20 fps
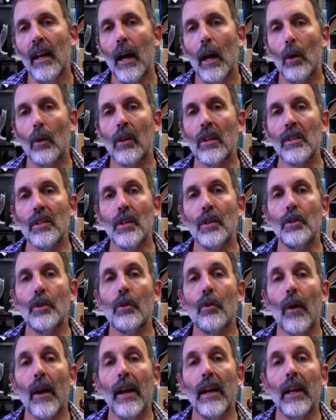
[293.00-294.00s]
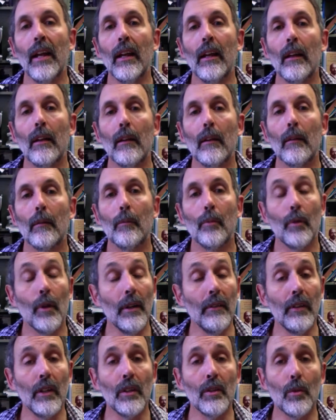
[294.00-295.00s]
I'll continue grading
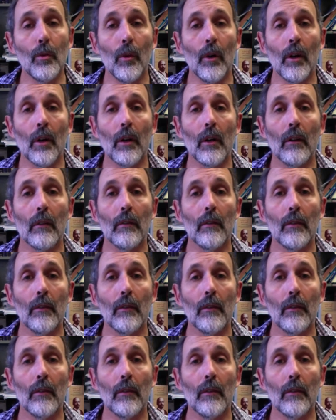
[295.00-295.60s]
previous work,